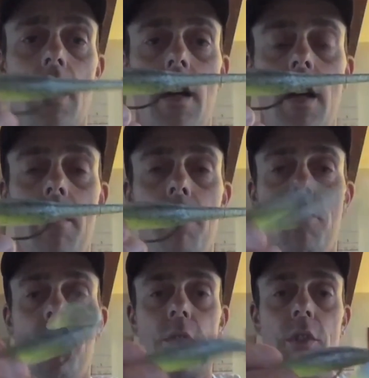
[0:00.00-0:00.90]
So
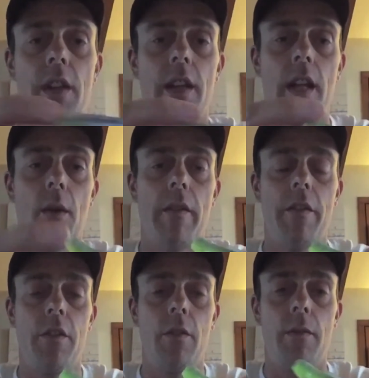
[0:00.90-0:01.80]
there you go.
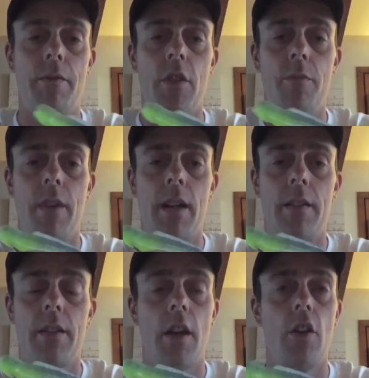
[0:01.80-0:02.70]
Have a few
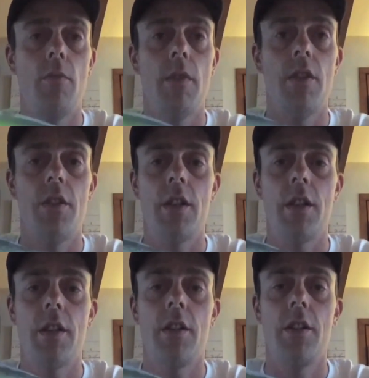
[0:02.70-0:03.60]
practices at home,
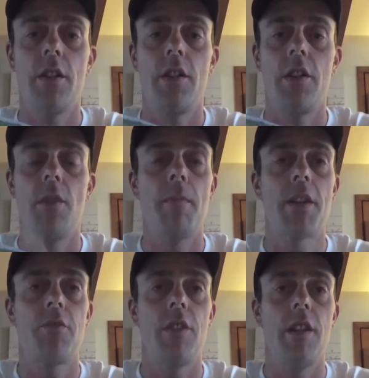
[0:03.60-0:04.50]
and you'll
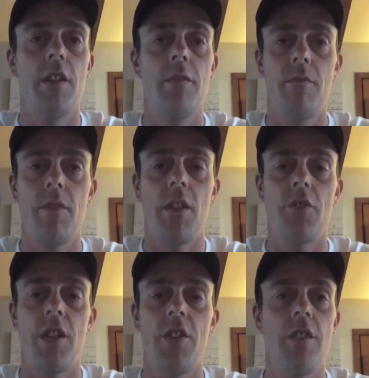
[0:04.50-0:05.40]
master it, and
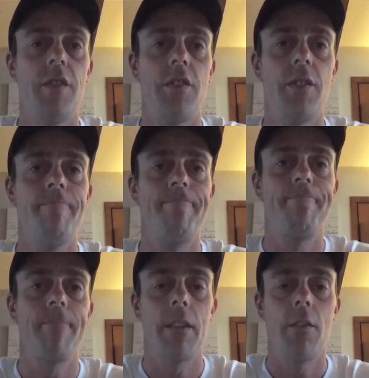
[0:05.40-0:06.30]
it'll change your fishing.
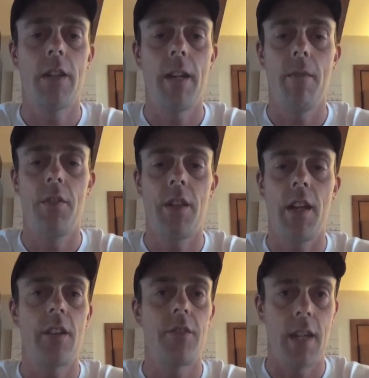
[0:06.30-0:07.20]
Okay,
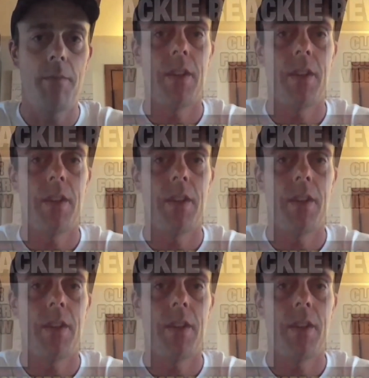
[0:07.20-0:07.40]
until next time.